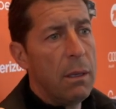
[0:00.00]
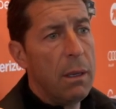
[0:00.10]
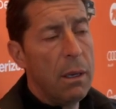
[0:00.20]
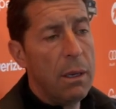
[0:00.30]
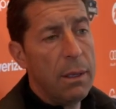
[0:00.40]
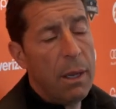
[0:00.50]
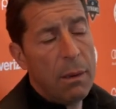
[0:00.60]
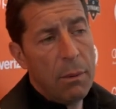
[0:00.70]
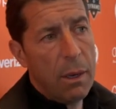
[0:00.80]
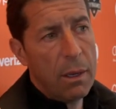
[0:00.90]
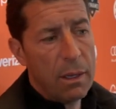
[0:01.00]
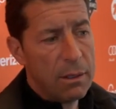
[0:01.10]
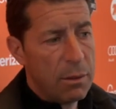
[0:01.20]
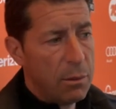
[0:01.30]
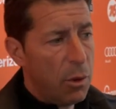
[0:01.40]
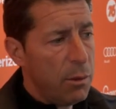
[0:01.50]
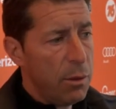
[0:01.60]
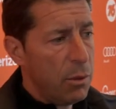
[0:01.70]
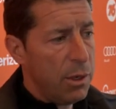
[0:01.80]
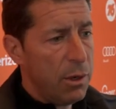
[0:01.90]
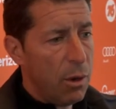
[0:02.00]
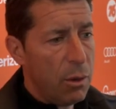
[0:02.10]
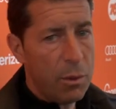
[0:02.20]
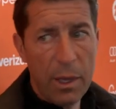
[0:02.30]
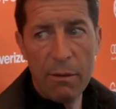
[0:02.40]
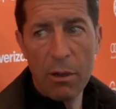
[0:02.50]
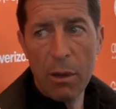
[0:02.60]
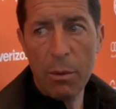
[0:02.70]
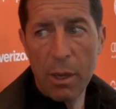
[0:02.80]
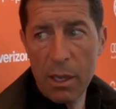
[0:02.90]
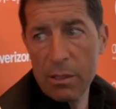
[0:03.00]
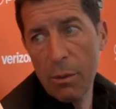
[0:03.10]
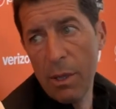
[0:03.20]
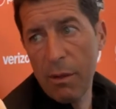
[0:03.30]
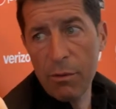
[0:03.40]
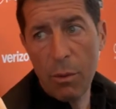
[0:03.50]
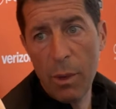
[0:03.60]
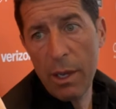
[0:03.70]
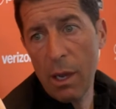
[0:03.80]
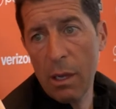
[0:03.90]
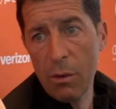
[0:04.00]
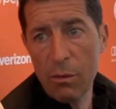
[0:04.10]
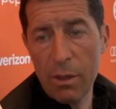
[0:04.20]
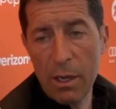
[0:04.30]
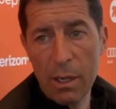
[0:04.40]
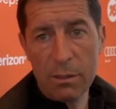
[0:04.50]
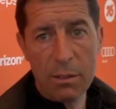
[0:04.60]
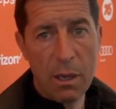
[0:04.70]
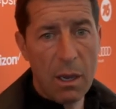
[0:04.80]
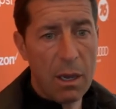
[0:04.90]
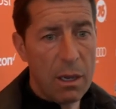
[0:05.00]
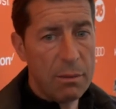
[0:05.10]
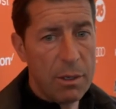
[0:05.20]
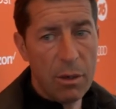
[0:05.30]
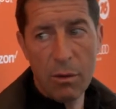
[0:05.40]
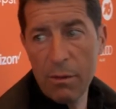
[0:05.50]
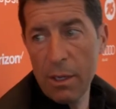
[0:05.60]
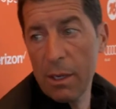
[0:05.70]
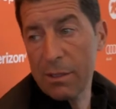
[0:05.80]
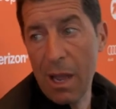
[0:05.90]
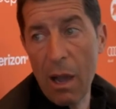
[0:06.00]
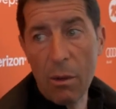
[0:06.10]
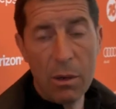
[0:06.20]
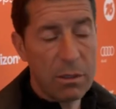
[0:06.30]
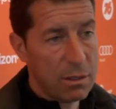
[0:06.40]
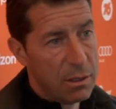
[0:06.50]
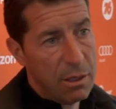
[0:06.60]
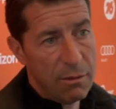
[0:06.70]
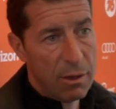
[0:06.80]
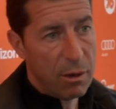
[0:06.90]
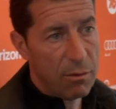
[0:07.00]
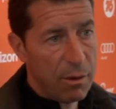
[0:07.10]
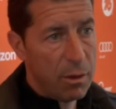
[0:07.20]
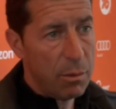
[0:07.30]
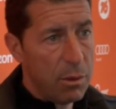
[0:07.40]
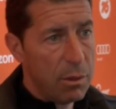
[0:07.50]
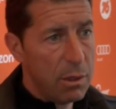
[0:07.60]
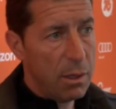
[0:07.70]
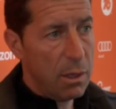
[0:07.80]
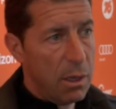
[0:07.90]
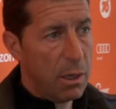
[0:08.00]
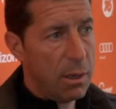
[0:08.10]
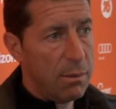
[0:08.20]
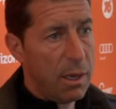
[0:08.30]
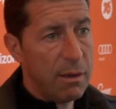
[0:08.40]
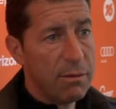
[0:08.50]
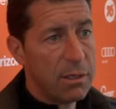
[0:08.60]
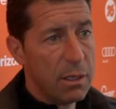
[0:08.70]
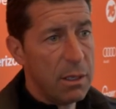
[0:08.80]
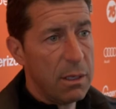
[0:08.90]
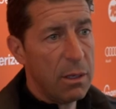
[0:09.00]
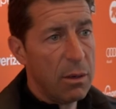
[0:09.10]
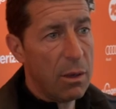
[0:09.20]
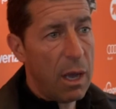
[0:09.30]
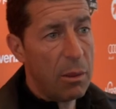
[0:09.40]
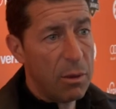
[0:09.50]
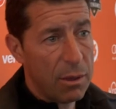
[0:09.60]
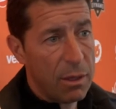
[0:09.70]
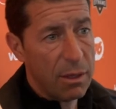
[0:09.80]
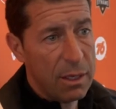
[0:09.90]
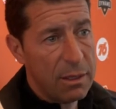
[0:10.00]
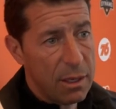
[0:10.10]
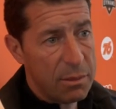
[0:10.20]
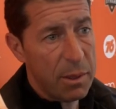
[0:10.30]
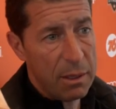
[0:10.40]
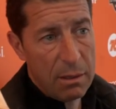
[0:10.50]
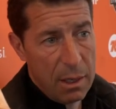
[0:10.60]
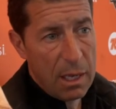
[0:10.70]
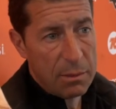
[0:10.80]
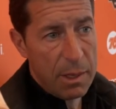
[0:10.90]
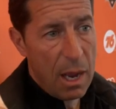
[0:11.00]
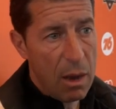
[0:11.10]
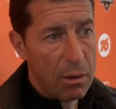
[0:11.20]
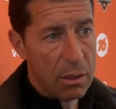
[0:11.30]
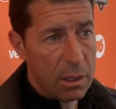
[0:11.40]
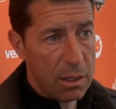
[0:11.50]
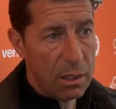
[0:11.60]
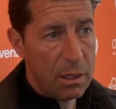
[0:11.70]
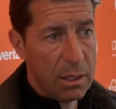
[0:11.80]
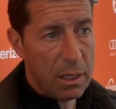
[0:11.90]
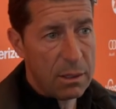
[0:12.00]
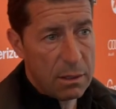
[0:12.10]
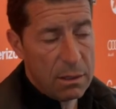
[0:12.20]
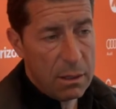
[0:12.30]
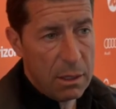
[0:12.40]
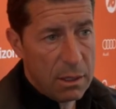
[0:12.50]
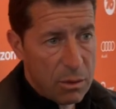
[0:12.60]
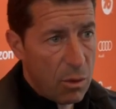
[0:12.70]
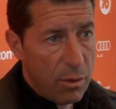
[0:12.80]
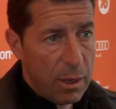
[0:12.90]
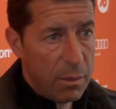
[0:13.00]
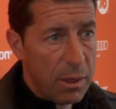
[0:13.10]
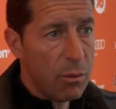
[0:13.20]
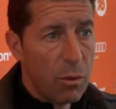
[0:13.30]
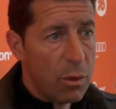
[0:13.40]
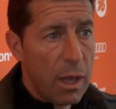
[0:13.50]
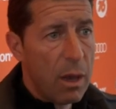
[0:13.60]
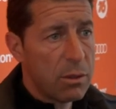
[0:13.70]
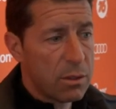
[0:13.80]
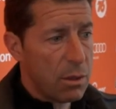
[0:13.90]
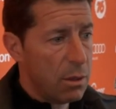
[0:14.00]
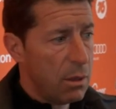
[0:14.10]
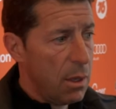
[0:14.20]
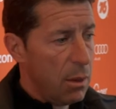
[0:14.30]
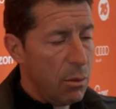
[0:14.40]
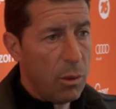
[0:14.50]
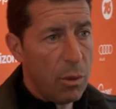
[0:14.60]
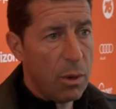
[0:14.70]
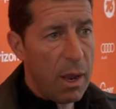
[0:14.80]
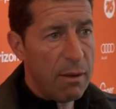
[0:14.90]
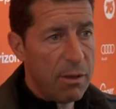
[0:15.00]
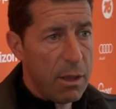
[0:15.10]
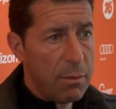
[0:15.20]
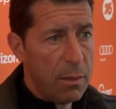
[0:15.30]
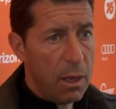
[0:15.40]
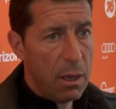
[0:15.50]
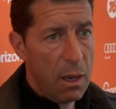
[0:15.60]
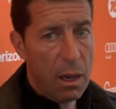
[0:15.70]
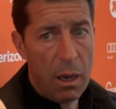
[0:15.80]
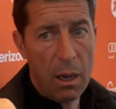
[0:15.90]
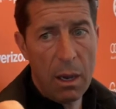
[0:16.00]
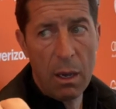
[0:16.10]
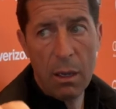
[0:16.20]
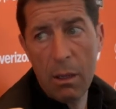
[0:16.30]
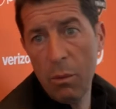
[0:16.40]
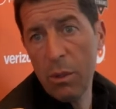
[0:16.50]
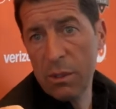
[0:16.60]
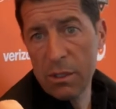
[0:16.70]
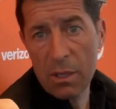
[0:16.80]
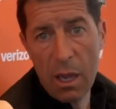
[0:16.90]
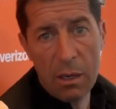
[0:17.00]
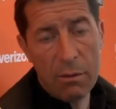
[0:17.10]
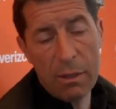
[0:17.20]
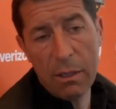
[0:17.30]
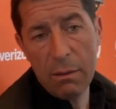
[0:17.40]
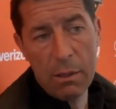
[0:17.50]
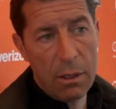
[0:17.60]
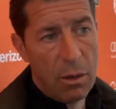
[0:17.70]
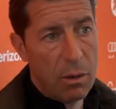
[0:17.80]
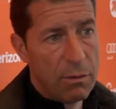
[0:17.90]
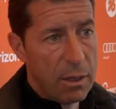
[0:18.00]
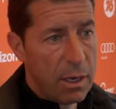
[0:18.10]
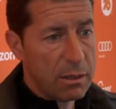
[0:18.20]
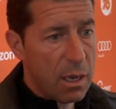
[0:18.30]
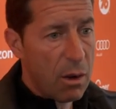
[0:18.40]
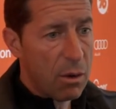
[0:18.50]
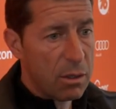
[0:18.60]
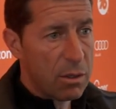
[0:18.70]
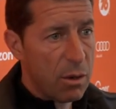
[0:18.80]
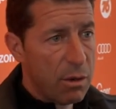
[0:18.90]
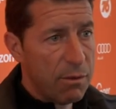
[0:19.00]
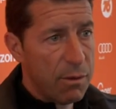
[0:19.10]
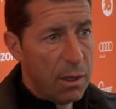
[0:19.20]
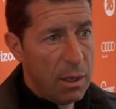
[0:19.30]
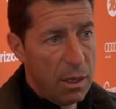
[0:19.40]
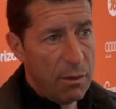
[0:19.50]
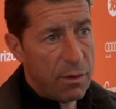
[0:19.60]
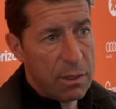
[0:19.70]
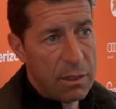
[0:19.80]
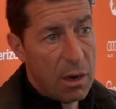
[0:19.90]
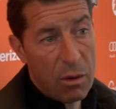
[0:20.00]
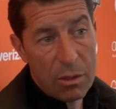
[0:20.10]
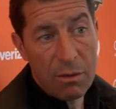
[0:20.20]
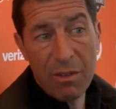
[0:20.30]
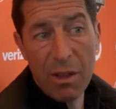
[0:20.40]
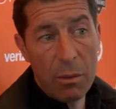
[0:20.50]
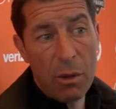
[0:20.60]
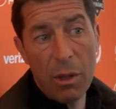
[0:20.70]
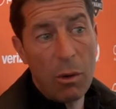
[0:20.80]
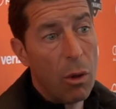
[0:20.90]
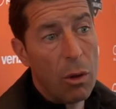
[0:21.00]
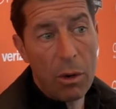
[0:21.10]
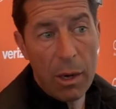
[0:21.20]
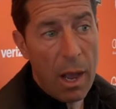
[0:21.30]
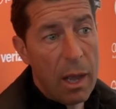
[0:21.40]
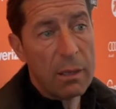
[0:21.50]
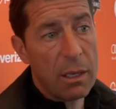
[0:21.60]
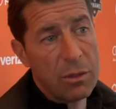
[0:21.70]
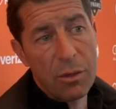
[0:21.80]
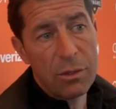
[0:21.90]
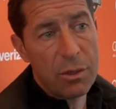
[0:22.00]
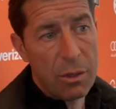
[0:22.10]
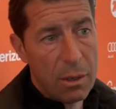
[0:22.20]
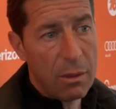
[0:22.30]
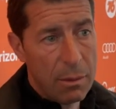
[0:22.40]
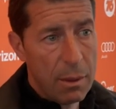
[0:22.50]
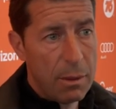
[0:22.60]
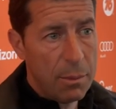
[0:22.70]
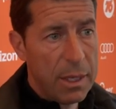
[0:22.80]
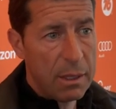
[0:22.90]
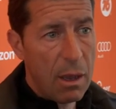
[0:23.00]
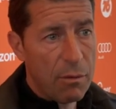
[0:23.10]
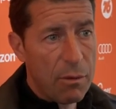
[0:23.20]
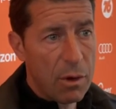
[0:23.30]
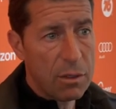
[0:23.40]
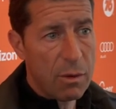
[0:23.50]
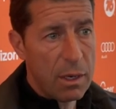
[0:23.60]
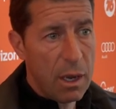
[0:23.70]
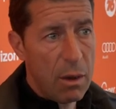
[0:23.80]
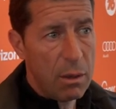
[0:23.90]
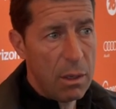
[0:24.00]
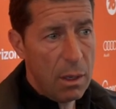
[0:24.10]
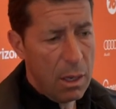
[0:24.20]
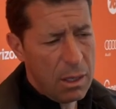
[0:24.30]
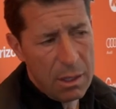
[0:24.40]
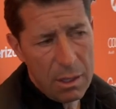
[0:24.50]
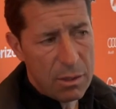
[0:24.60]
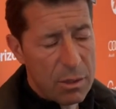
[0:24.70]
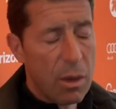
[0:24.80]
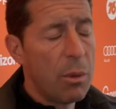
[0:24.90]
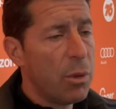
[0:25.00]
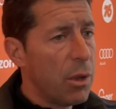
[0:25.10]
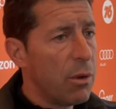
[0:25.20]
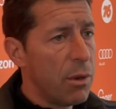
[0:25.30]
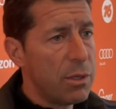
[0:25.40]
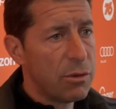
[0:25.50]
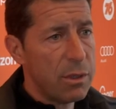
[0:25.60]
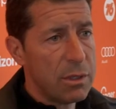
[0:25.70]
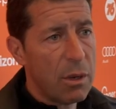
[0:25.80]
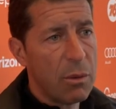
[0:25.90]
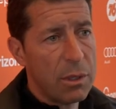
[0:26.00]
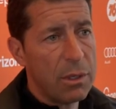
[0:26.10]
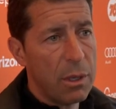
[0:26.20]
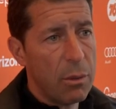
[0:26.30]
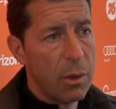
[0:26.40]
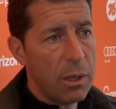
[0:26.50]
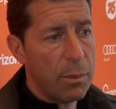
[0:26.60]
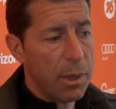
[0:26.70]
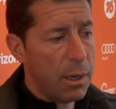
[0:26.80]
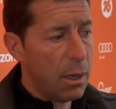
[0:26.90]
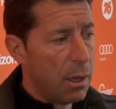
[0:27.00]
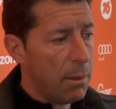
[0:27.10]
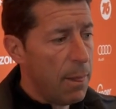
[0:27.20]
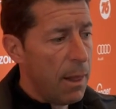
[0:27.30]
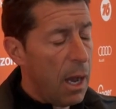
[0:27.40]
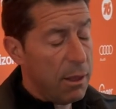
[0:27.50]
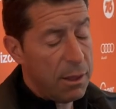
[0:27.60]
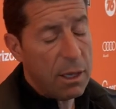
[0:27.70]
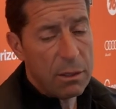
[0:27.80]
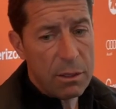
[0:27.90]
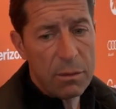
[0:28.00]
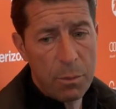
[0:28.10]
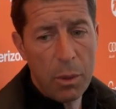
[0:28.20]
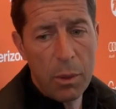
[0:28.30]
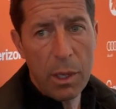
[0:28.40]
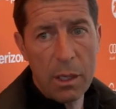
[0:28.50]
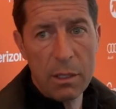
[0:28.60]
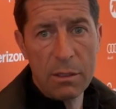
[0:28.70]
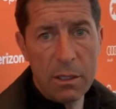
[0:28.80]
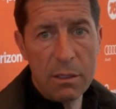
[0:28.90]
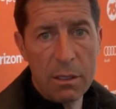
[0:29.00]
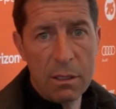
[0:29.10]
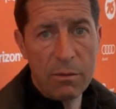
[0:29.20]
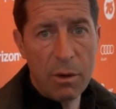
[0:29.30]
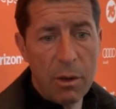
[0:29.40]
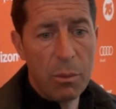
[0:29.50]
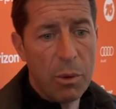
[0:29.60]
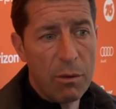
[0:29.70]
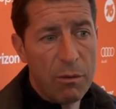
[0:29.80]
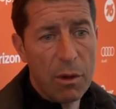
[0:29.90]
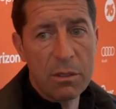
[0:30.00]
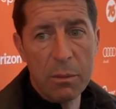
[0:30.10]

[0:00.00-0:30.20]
At the moment we don't. We have a couple guys that we have to wait on over the next, over the next hour to see if they're available. Obviously, you know, Albert Thelis has been out, and he's already been ruled out, so we won't have him. And we'll decide over the next hour or so if Quintero is available at all or not. That's also a big doubt for us right now. And then there's a couple other injuries that we're dealing with. But I think at this point in the season, it's very important for us